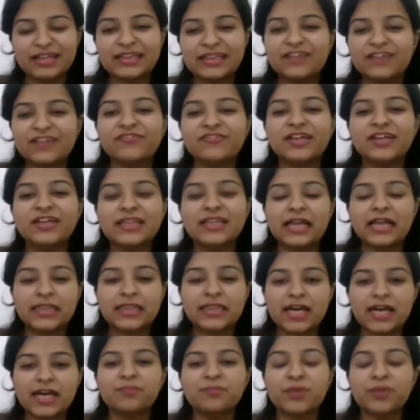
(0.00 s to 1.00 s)
they feel that
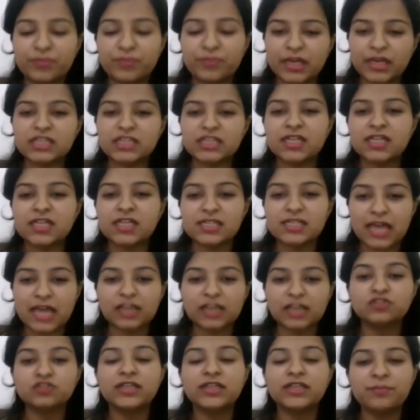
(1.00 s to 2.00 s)
their preparation is
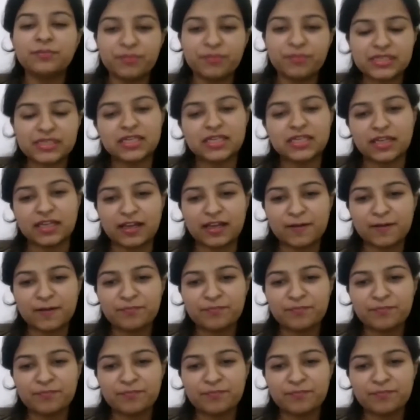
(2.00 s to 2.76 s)
actually missing.